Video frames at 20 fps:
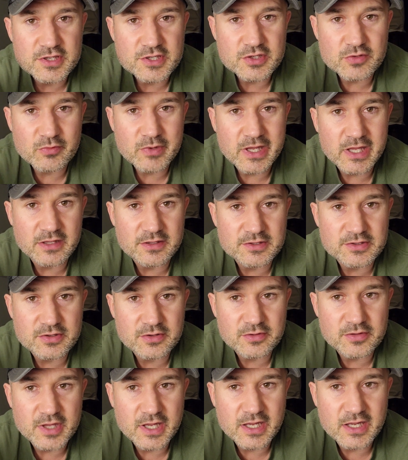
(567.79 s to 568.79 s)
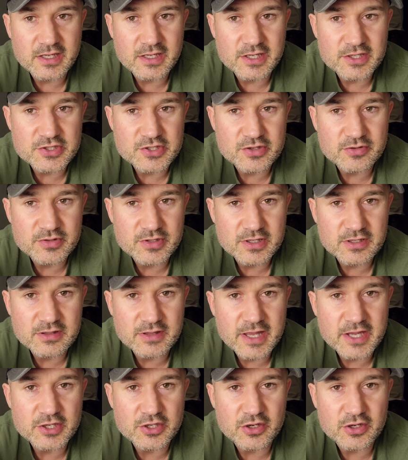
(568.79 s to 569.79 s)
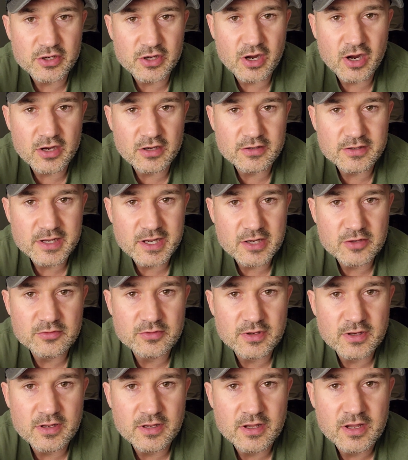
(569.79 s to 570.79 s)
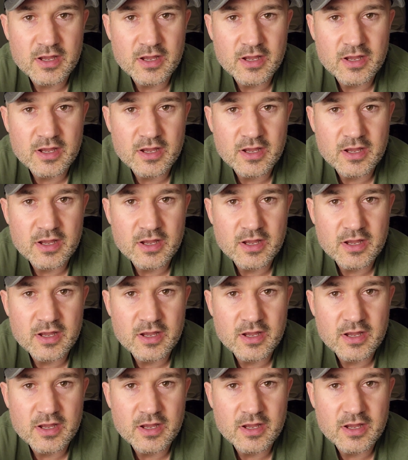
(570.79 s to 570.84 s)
sweet so they can get you to let your guard down.